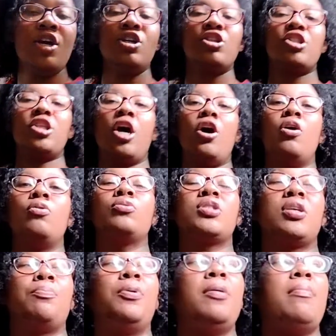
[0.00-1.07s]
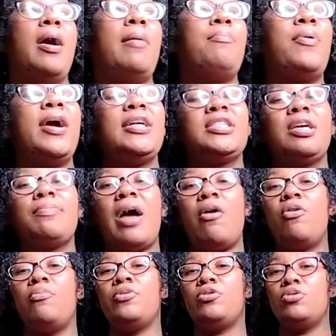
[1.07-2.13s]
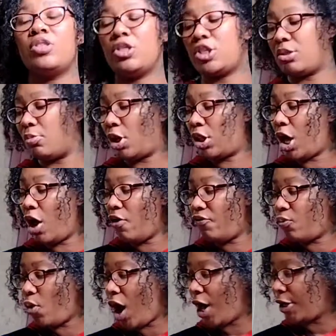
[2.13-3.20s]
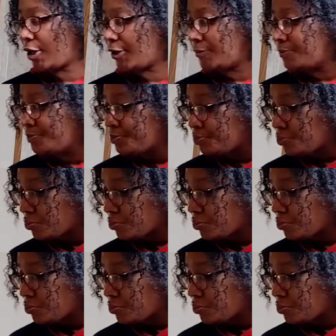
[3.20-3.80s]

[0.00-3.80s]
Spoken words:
So to put my braids up, I will be using some Clove Water